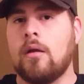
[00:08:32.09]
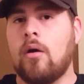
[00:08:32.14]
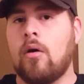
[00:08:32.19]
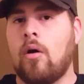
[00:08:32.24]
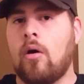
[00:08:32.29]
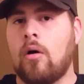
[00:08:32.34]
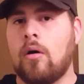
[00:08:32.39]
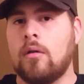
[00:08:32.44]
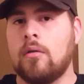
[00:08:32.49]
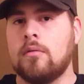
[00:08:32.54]

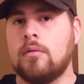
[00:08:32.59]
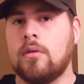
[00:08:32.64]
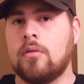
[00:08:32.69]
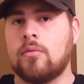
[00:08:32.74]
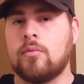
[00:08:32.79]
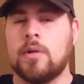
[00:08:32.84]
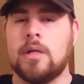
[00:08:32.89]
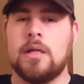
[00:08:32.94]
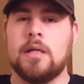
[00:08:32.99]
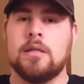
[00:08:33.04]
on the
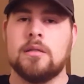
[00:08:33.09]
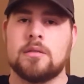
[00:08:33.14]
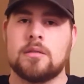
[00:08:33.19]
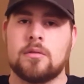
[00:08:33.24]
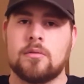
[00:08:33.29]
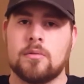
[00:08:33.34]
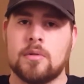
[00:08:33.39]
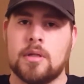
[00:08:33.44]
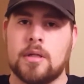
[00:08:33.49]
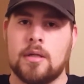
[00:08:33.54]
3D
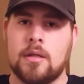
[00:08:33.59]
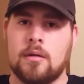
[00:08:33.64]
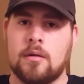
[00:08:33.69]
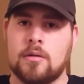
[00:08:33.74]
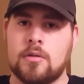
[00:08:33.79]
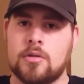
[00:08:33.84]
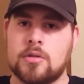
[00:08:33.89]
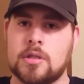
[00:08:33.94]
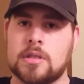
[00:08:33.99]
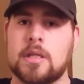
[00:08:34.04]
screen,
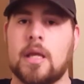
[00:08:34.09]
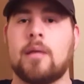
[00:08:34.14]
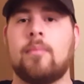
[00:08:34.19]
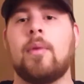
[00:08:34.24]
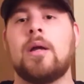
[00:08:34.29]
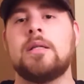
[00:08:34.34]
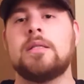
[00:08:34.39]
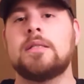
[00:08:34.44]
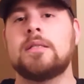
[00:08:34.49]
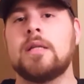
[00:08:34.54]
just like
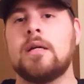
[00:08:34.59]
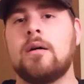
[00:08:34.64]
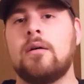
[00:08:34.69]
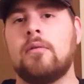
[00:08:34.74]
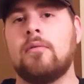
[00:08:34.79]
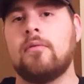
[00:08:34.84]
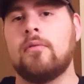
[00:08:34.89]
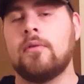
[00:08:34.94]
myself.